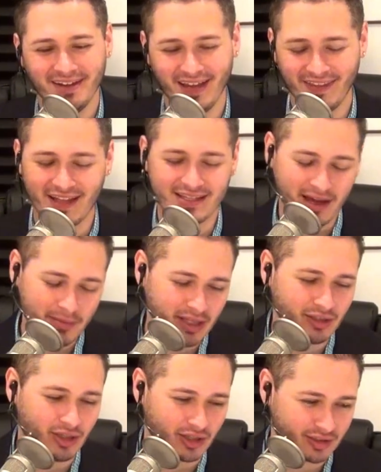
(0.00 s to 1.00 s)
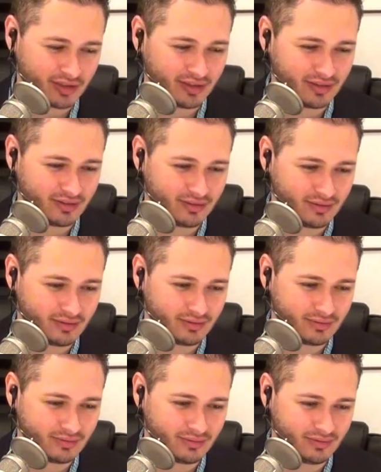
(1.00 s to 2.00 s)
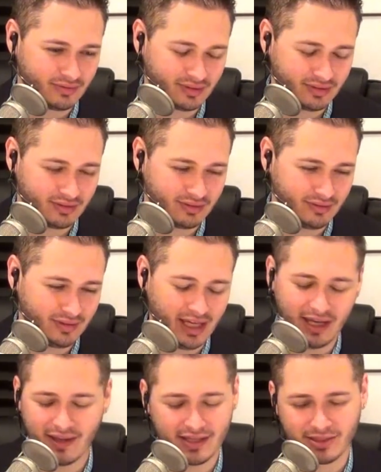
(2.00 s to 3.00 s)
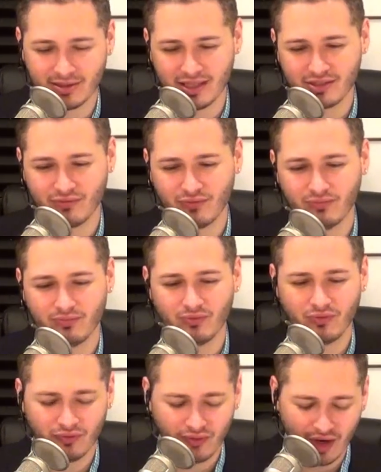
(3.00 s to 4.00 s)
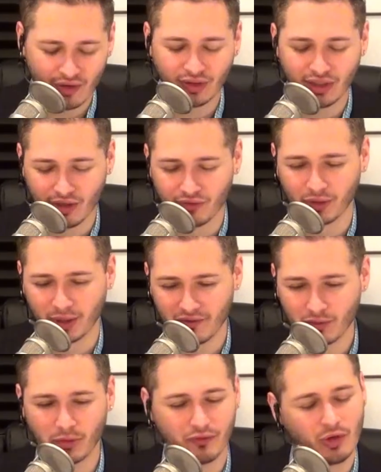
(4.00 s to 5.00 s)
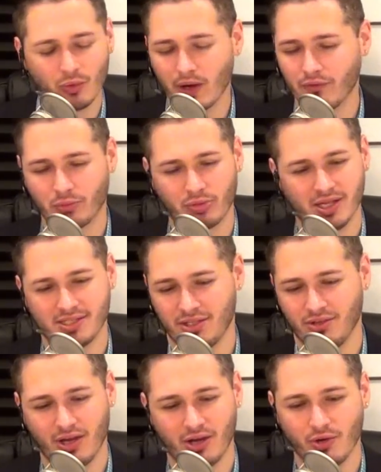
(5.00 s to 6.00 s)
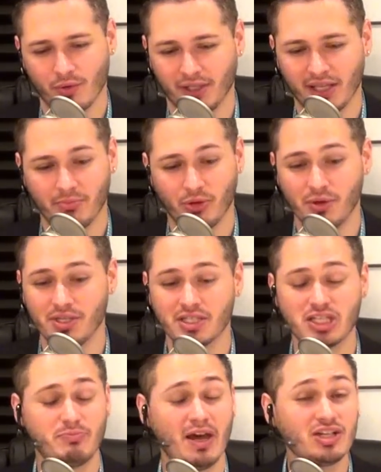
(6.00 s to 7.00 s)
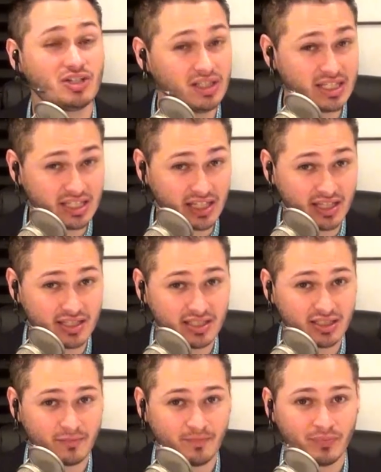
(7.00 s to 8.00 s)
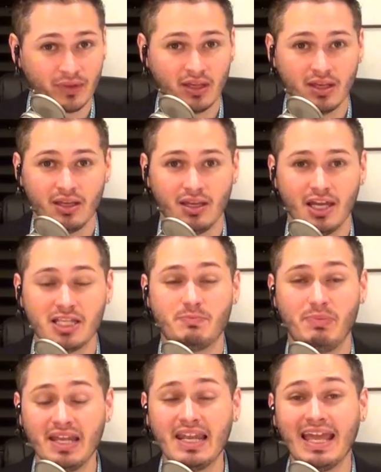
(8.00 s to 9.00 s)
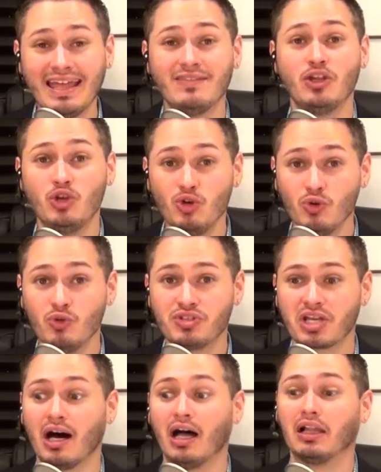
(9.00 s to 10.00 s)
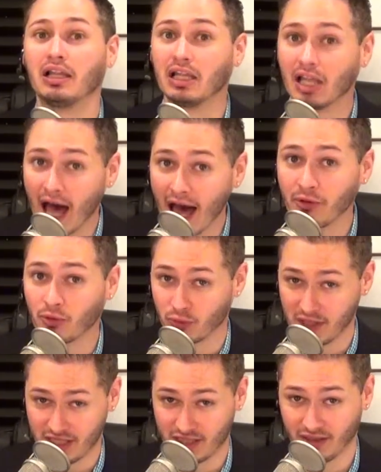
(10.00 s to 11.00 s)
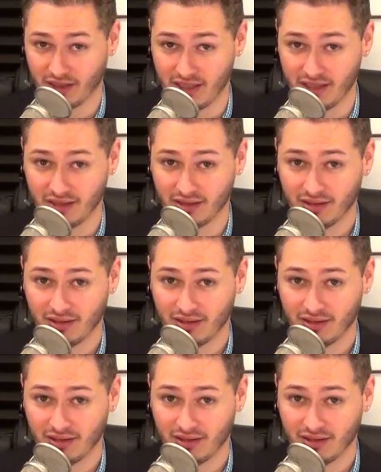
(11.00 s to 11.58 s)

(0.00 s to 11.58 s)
and that's I mean, look, yeah, that's that's fairly unforgivable. If you're running for president, you got to know what Aleppo is, especially since it's been in the news a lot recently